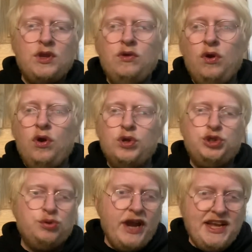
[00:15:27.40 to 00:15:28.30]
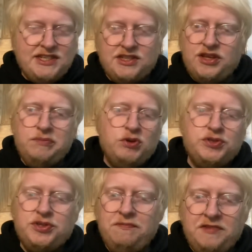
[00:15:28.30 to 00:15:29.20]
or traded them or
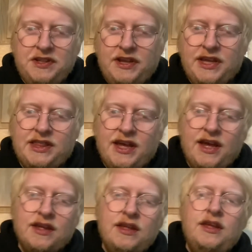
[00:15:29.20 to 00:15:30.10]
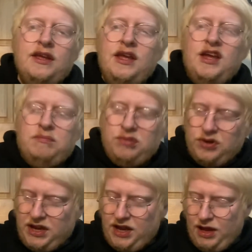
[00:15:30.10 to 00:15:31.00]
something like that.
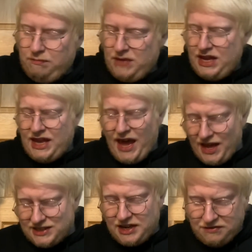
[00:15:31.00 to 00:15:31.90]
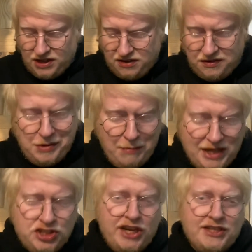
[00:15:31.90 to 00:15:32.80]
But yeah, definitely if you're in
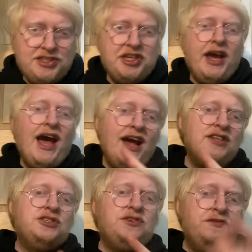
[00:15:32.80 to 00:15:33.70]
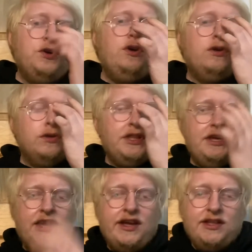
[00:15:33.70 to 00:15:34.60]
Manchester, ask for
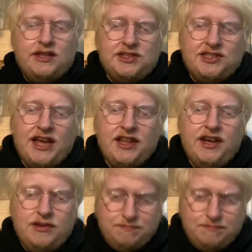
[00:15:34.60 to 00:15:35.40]
the cellar